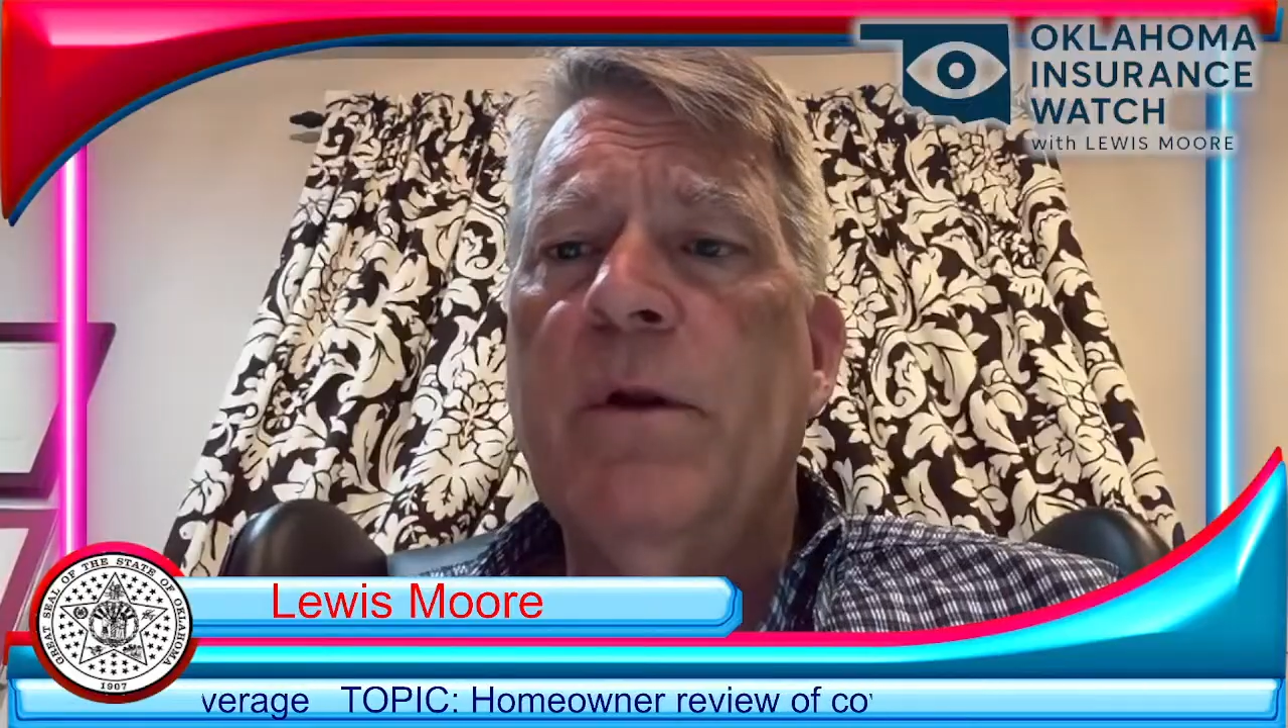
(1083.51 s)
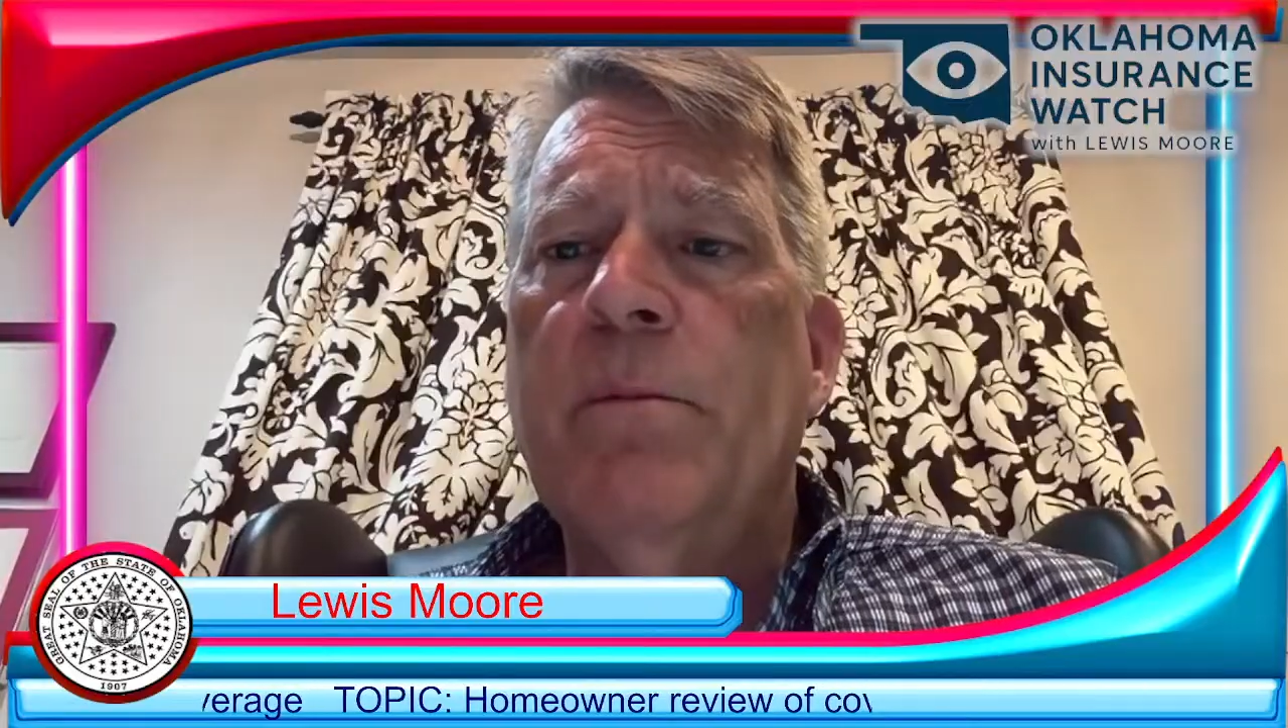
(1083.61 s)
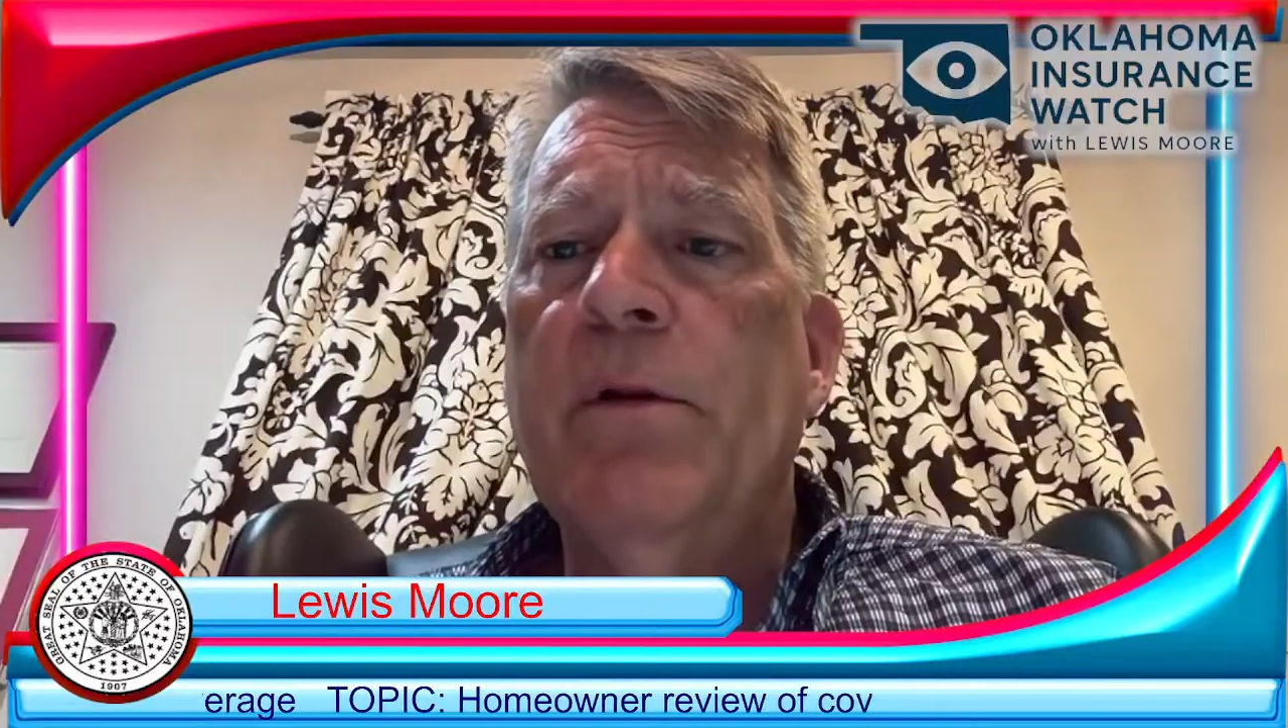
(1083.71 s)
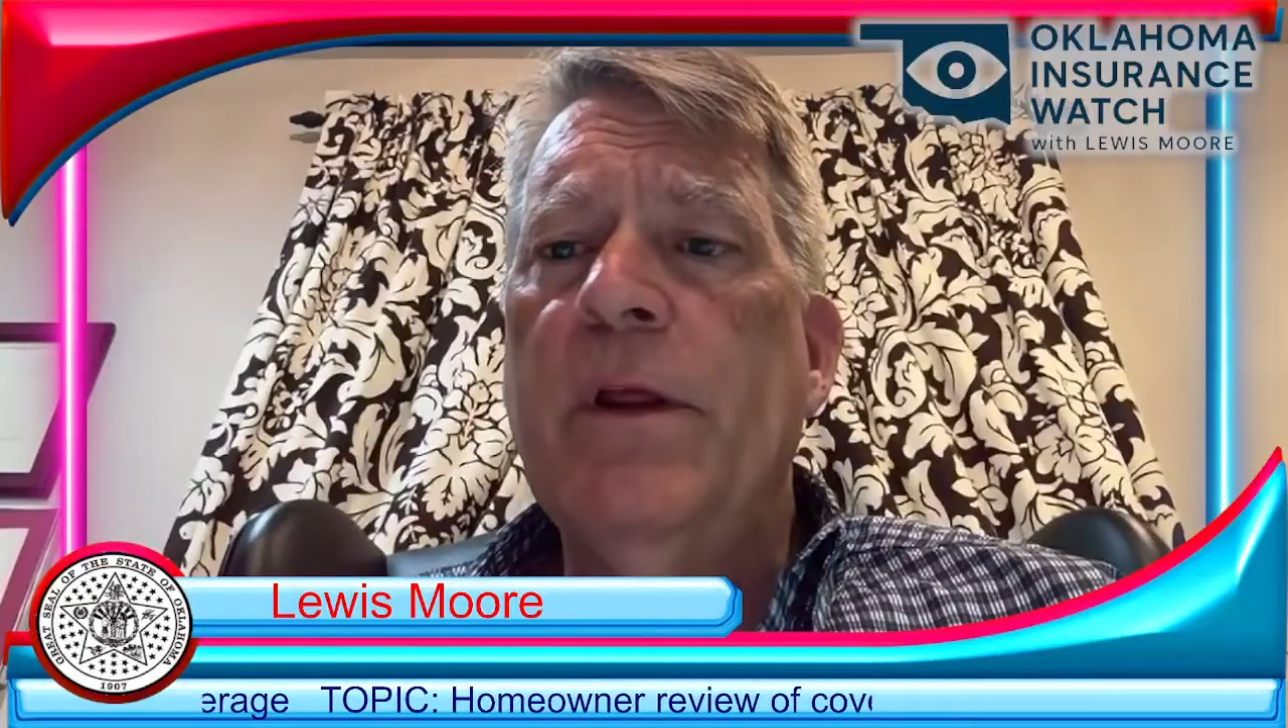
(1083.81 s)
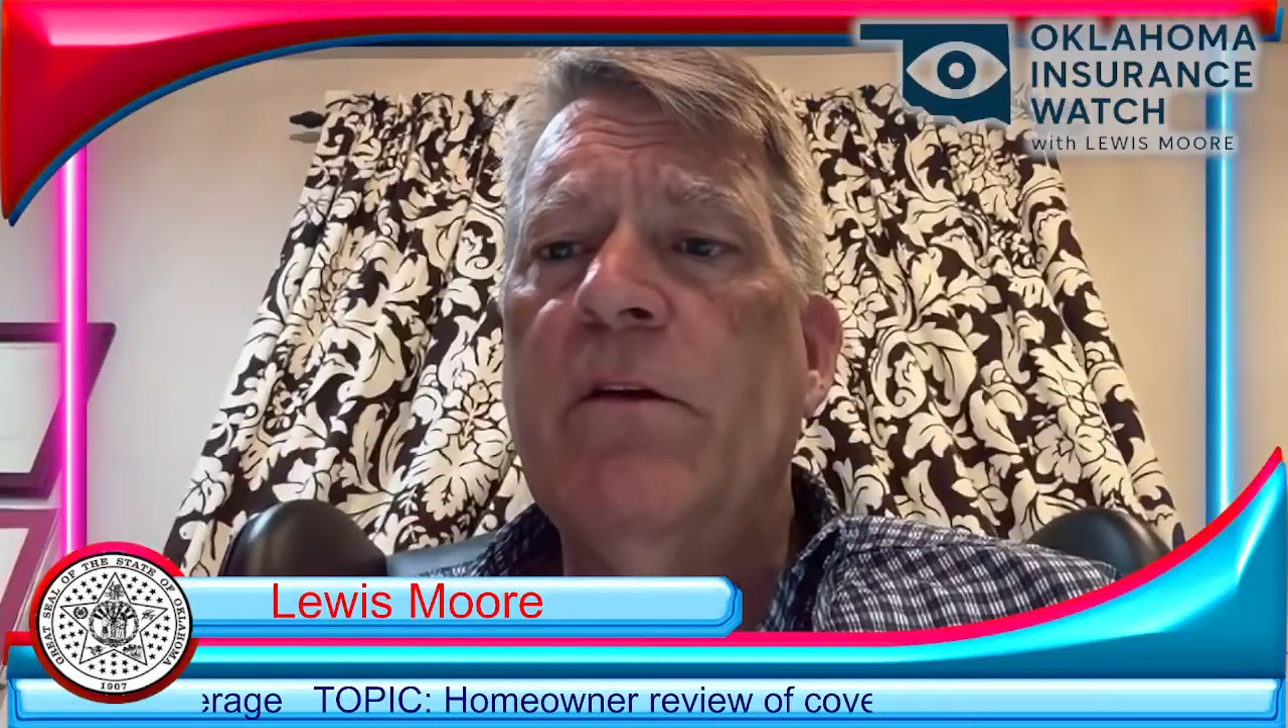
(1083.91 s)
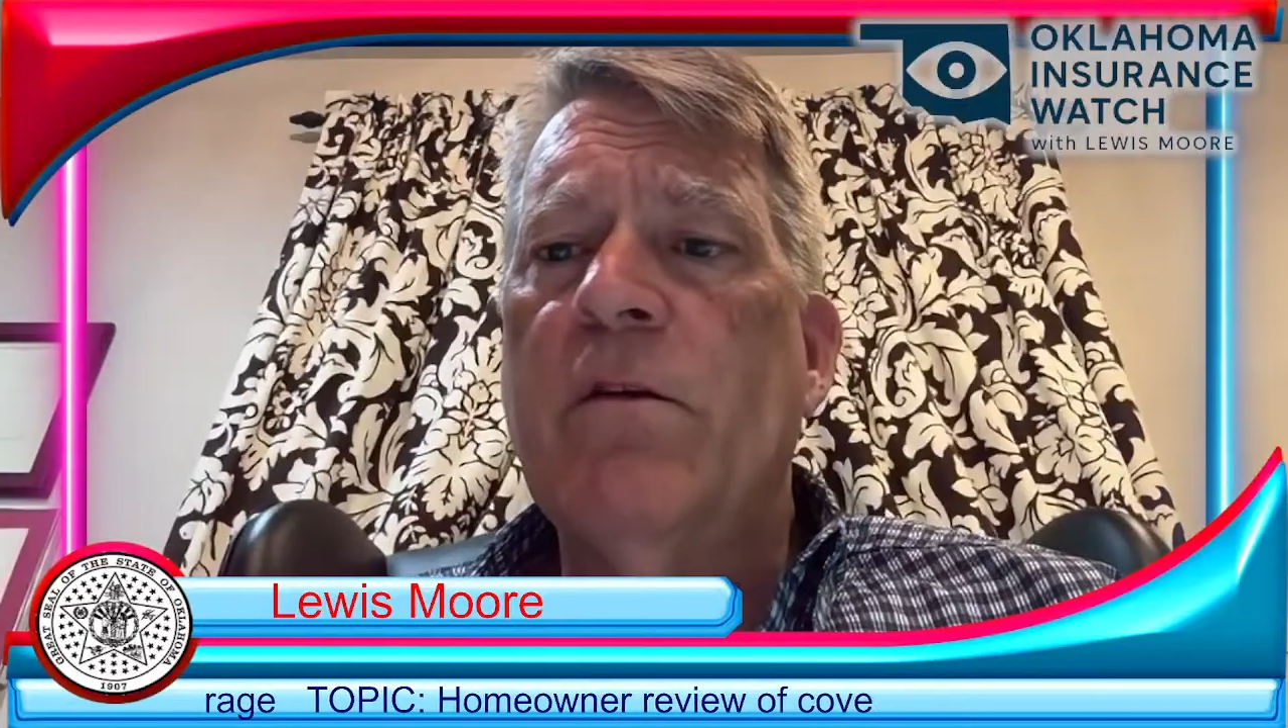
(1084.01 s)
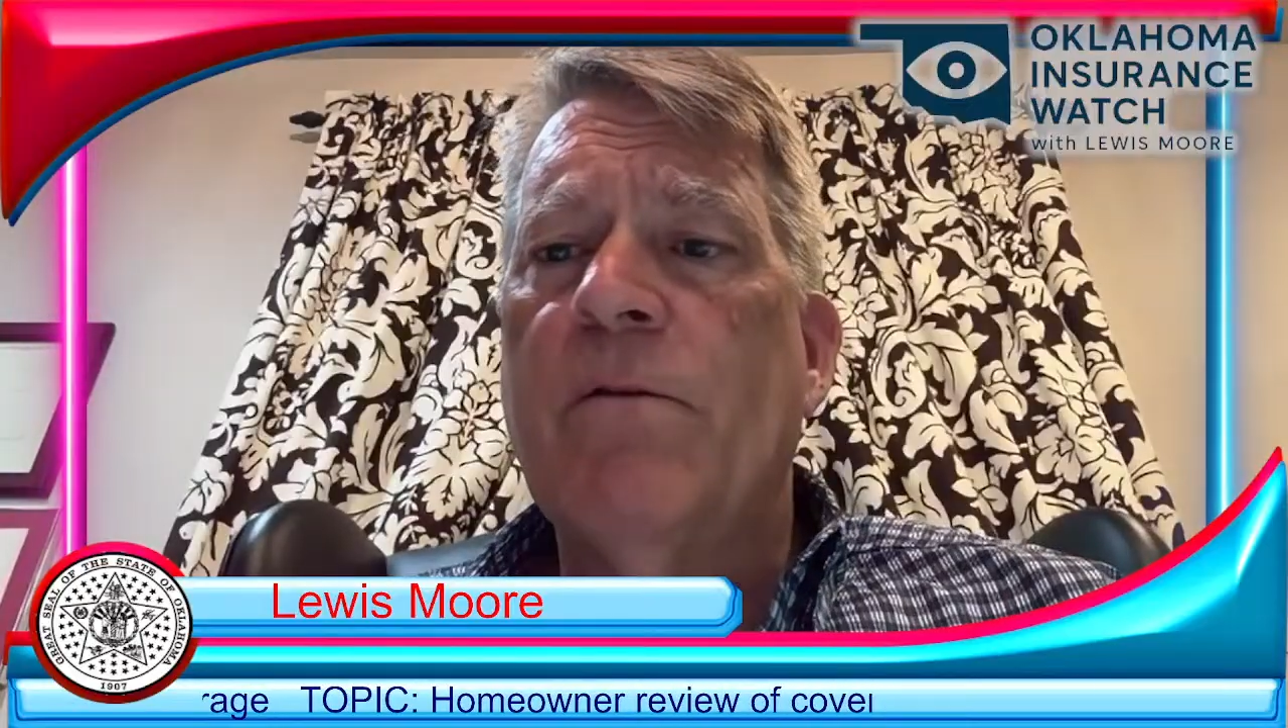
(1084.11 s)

but please,